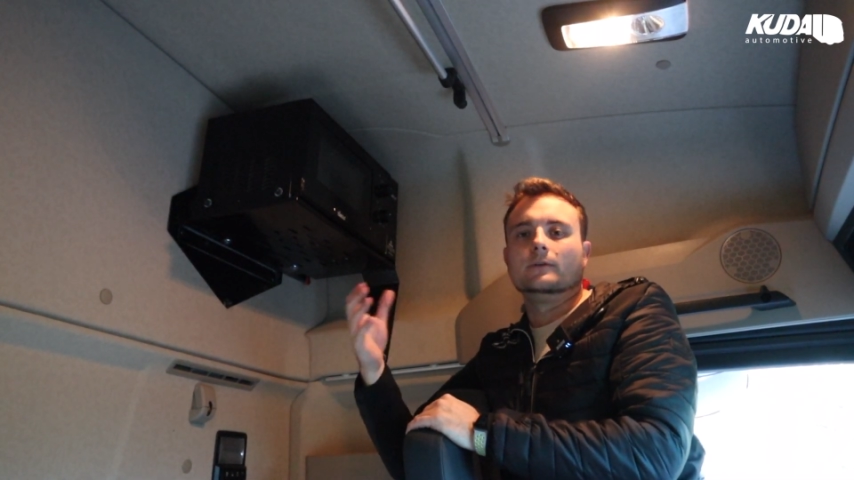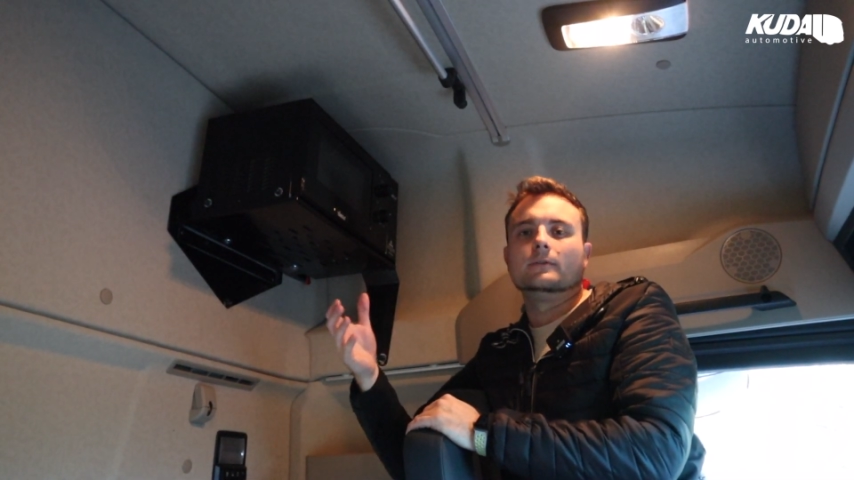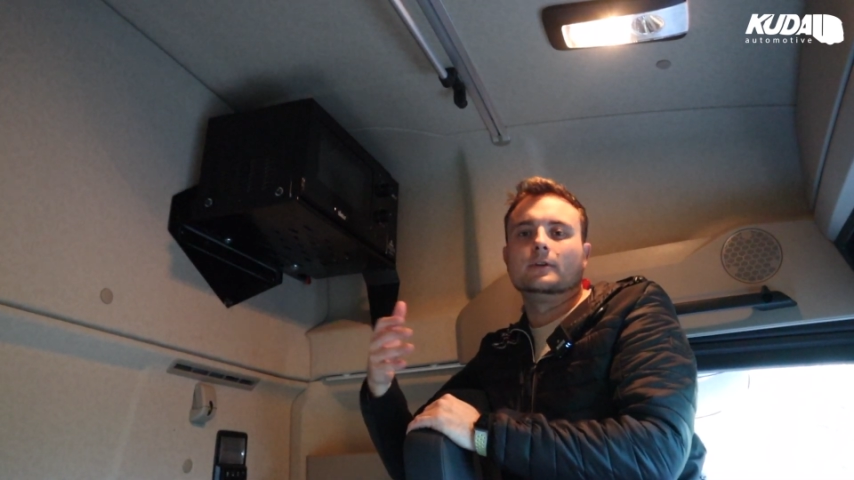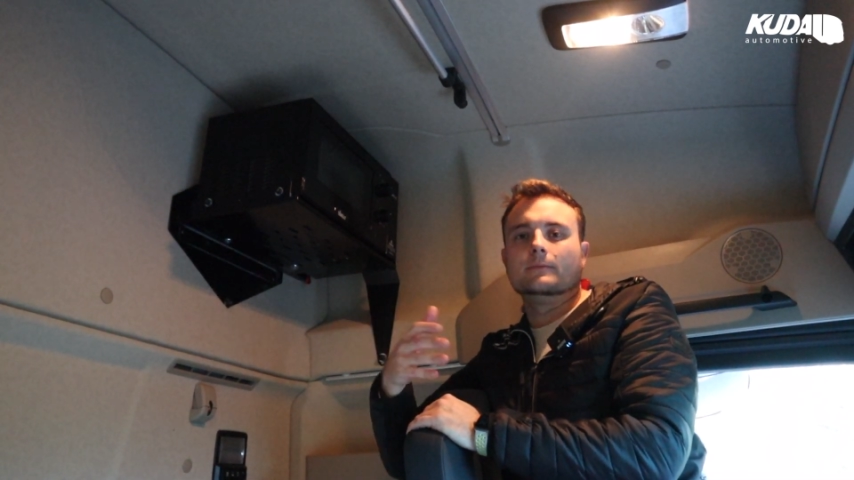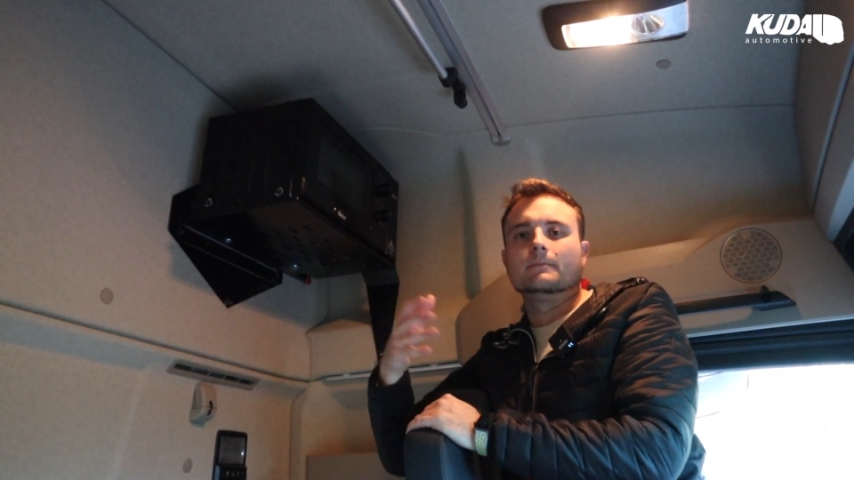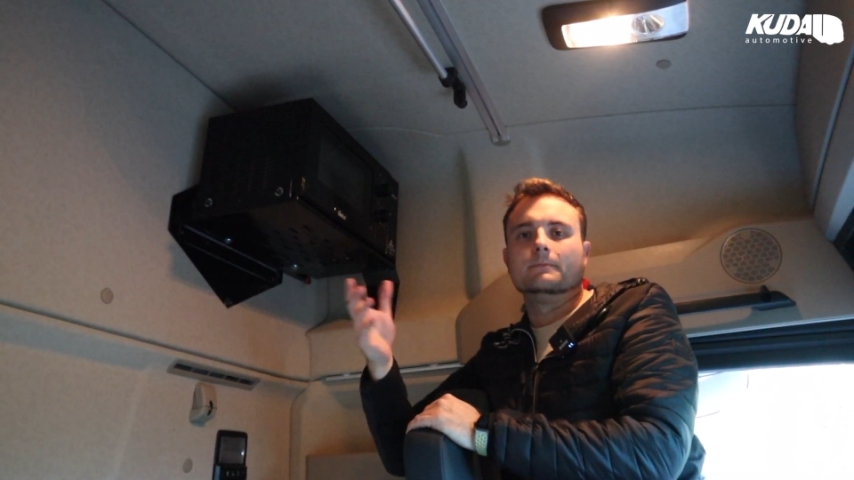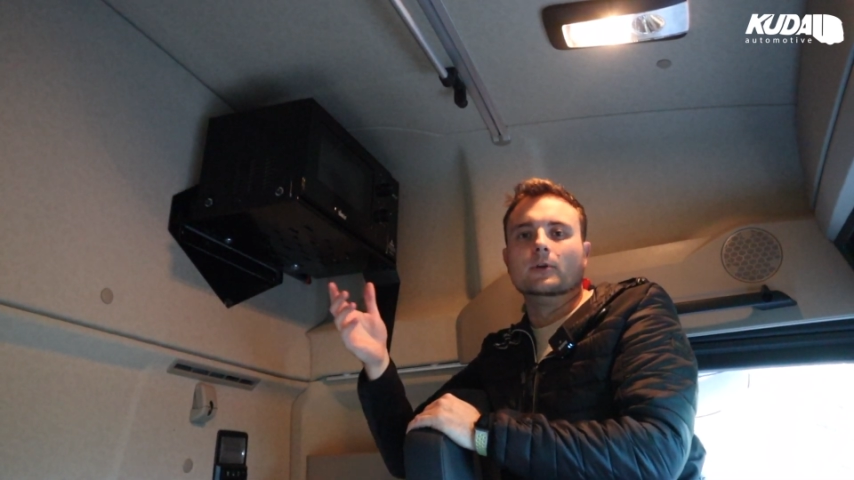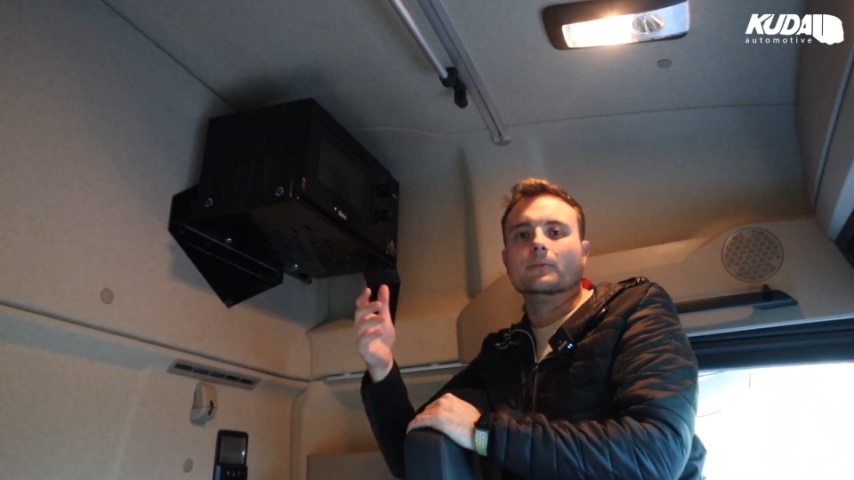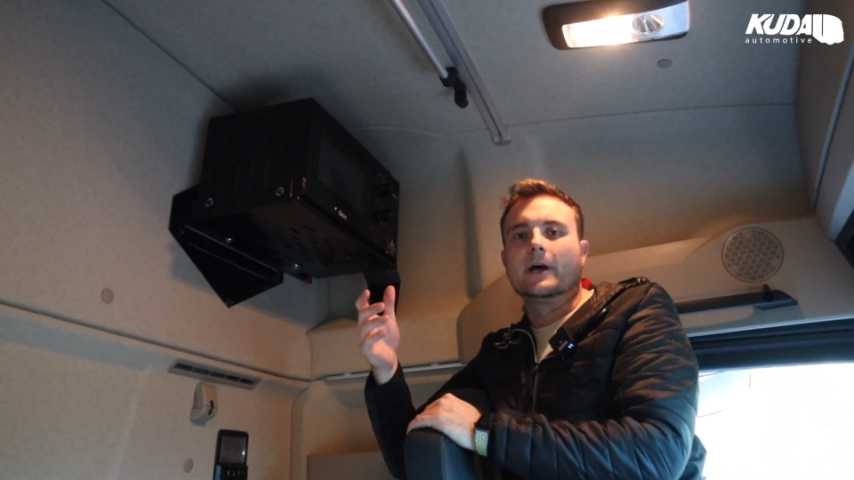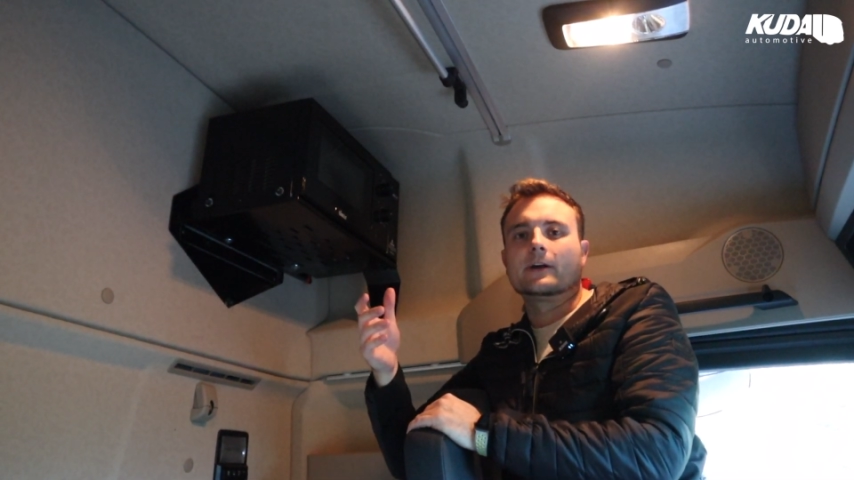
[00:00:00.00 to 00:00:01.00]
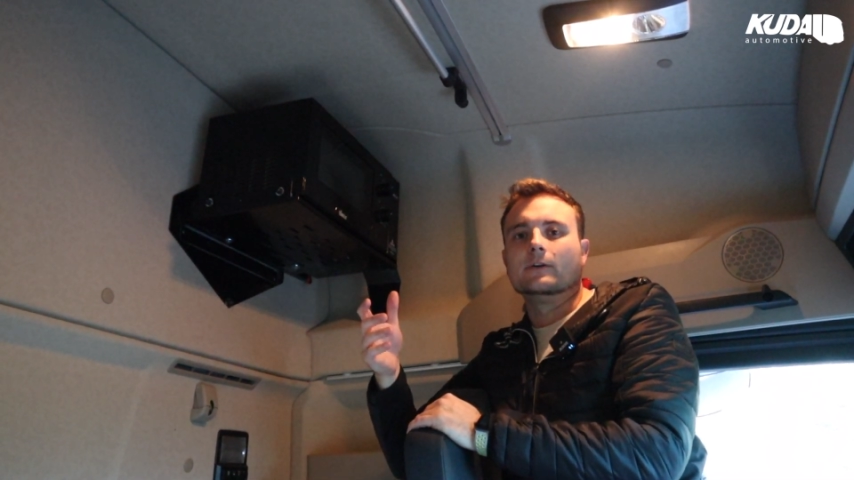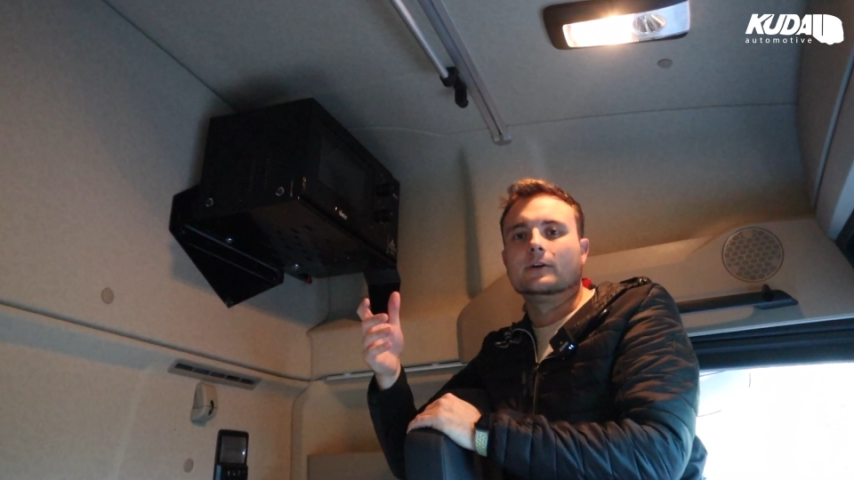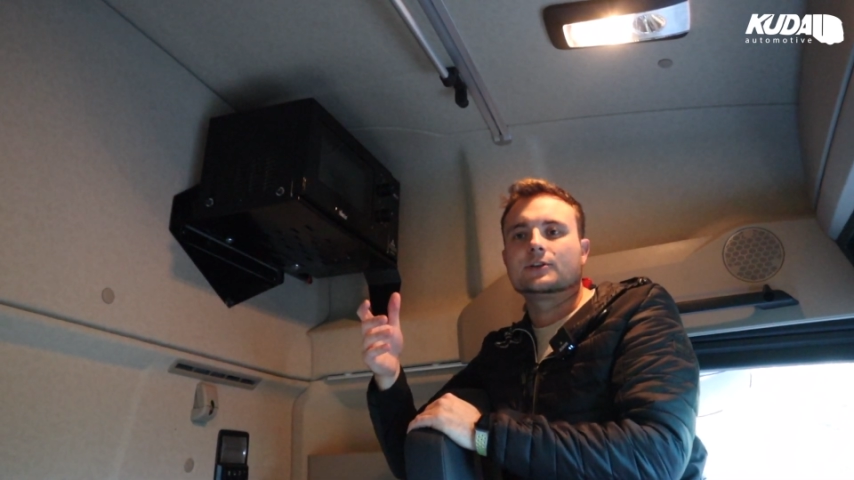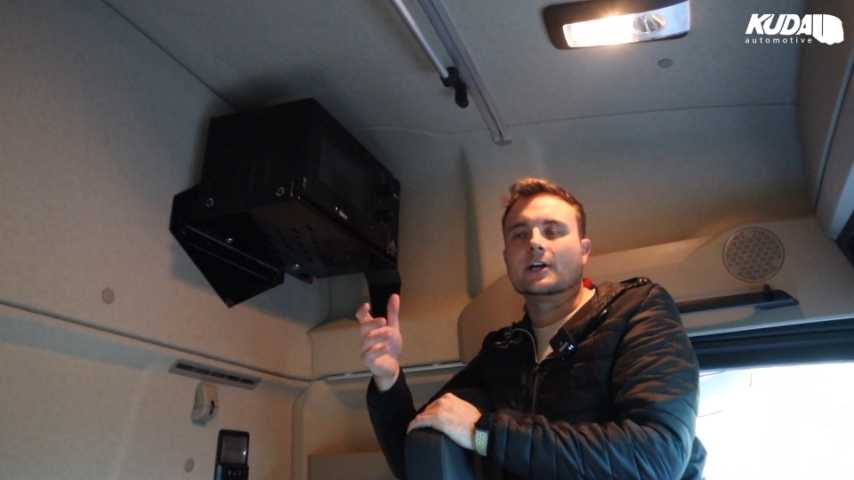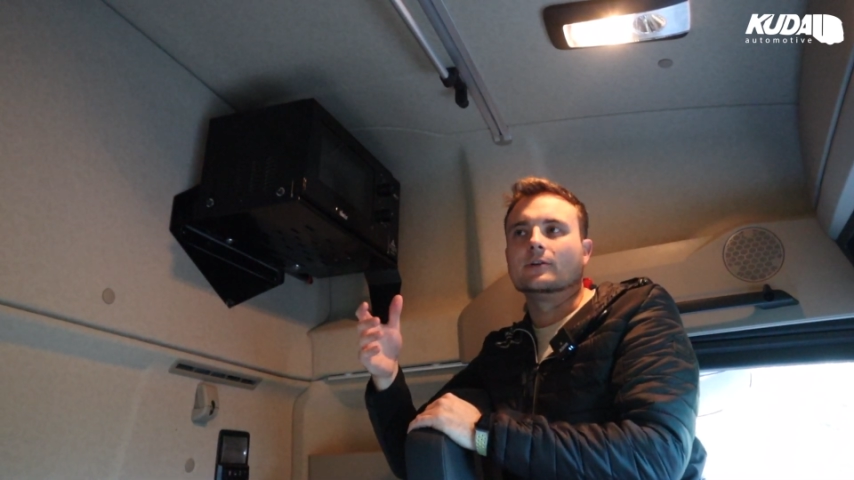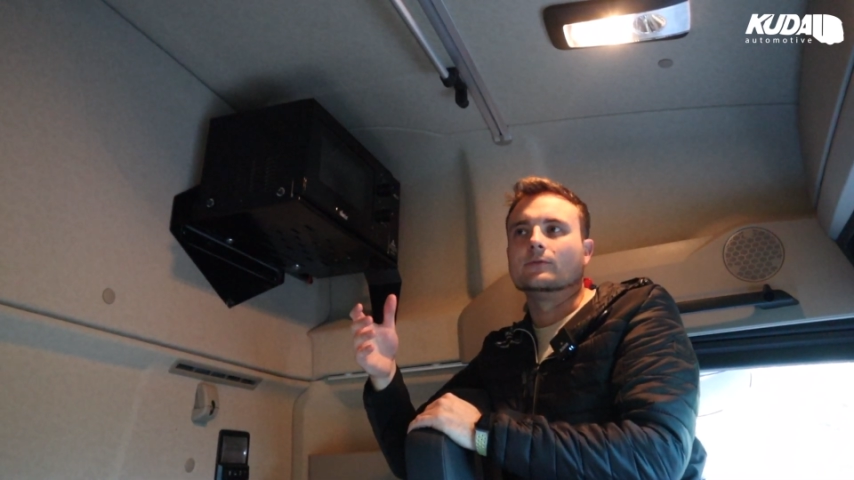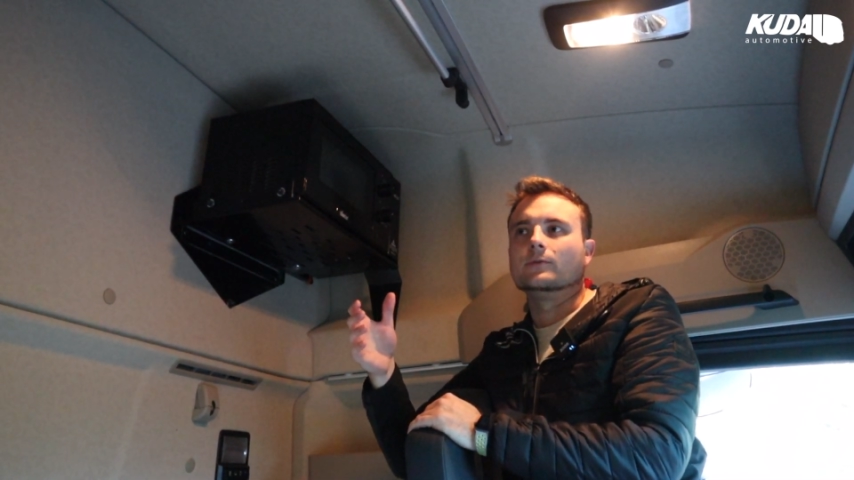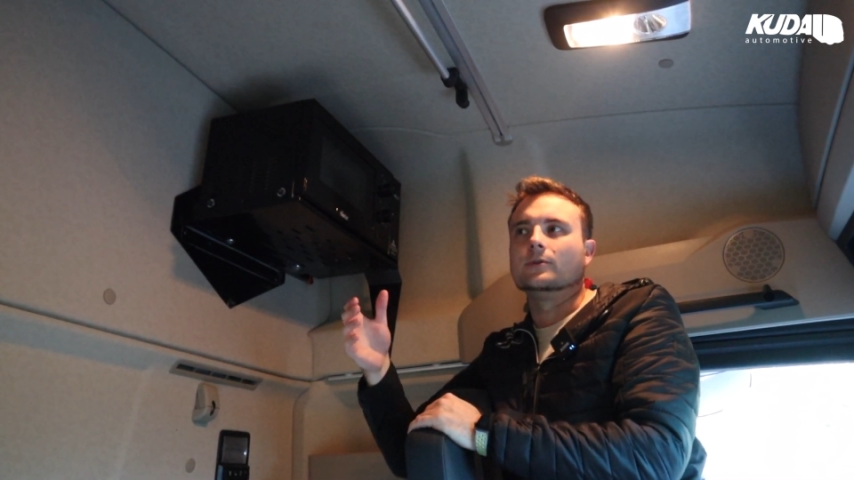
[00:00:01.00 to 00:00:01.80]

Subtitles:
and look back on our channel,